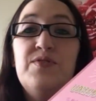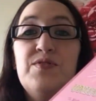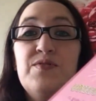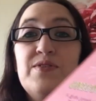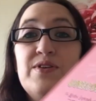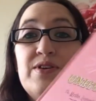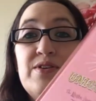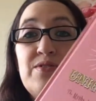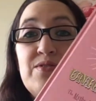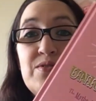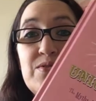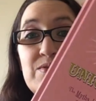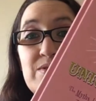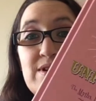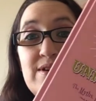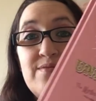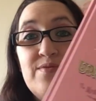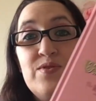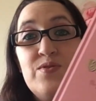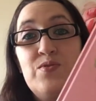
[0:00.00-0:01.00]
you're a unicorn
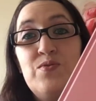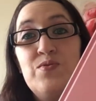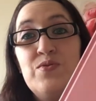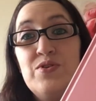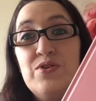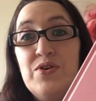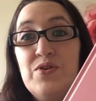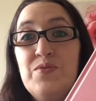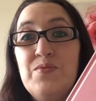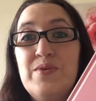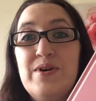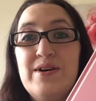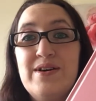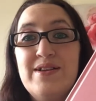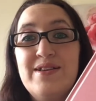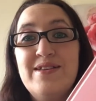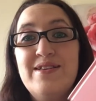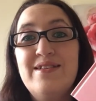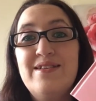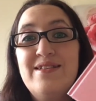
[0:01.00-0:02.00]
lover or no
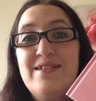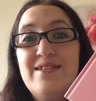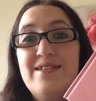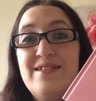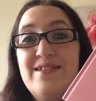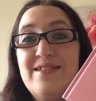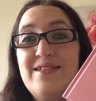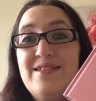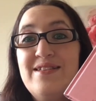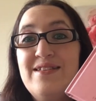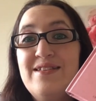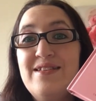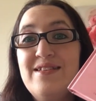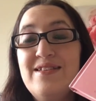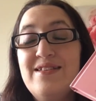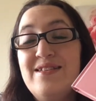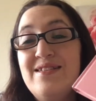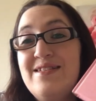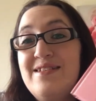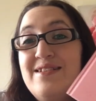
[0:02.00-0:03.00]
one,
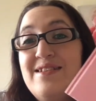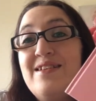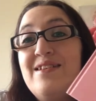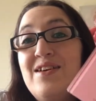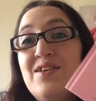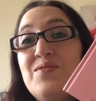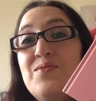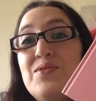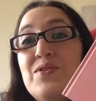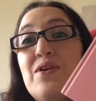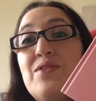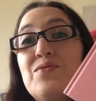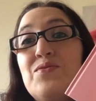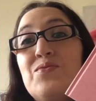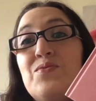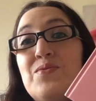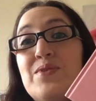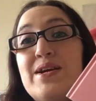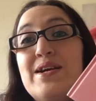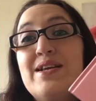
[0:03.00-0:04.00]
that I would I would
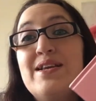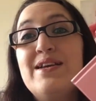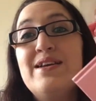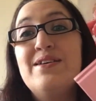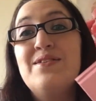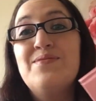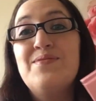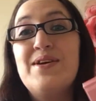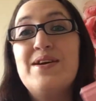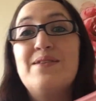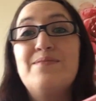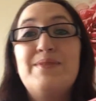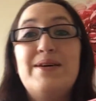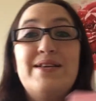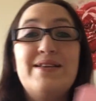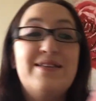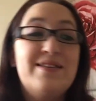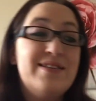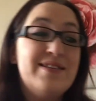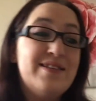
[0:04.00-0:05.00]
really
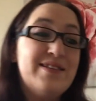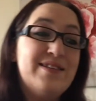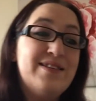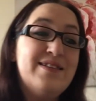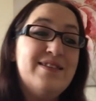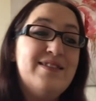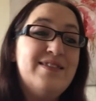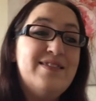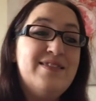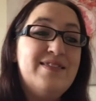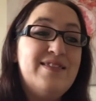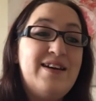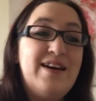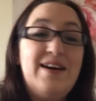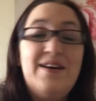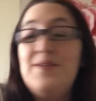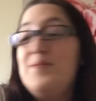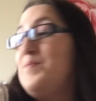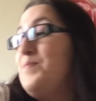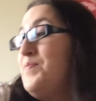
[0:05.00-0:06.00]
recommend
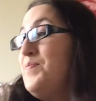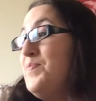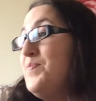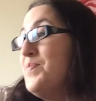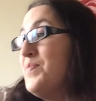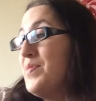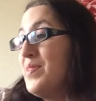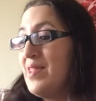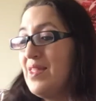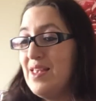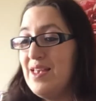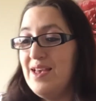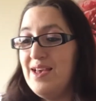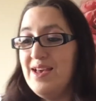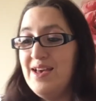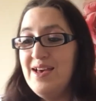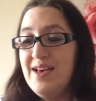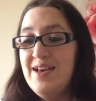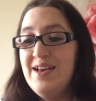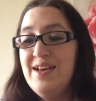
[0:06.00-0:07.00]
that.
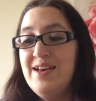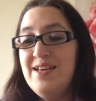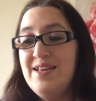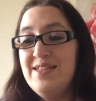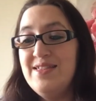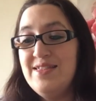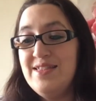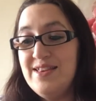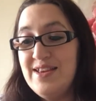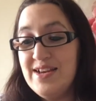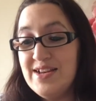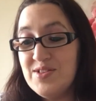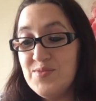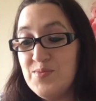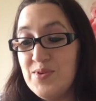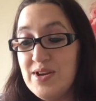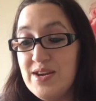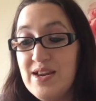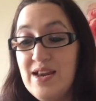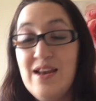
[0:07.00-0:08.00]
The next
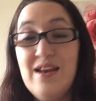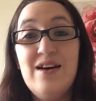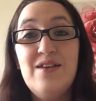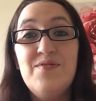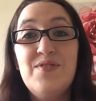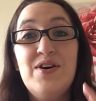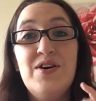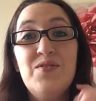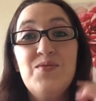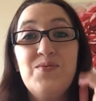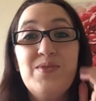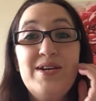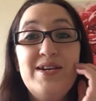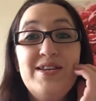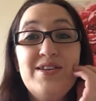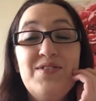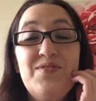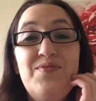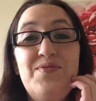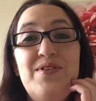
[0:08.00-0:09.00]
one, Lover, read
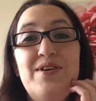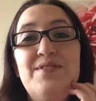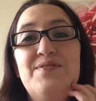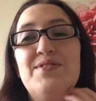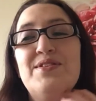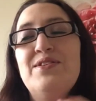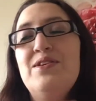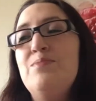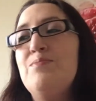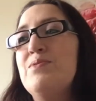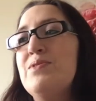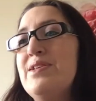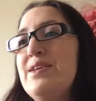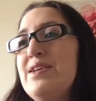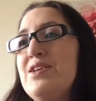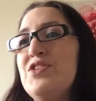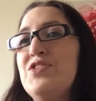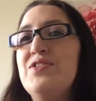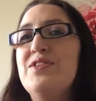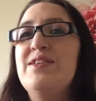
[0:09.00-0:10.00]
a five-star
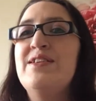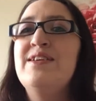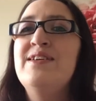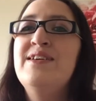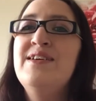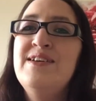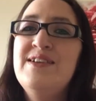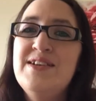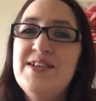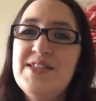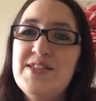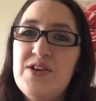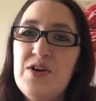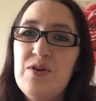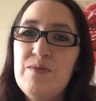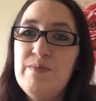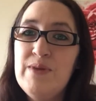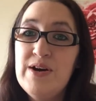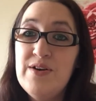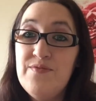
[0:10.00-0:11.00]
prediction. So
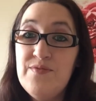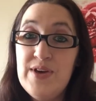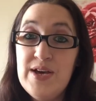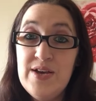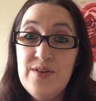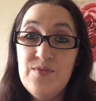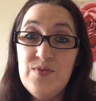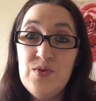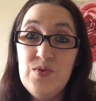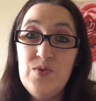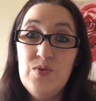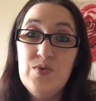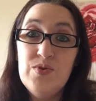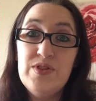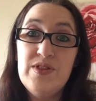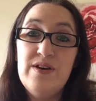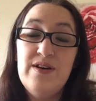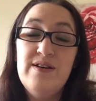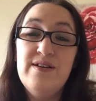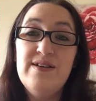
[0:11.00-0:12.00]
my favourite
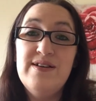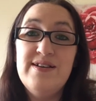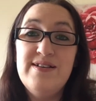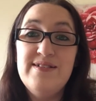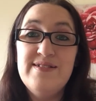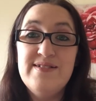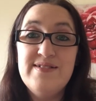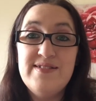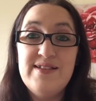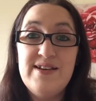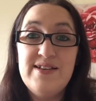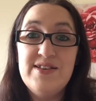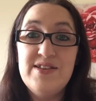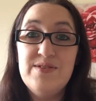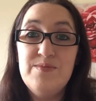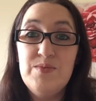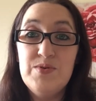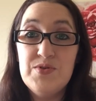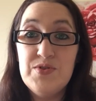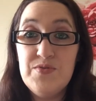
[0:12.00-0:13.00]
author is Santa
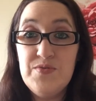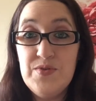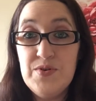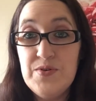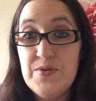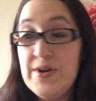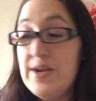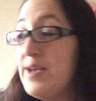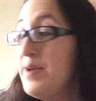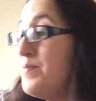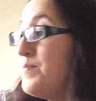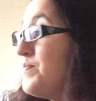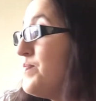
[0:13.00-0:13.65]
Montefiore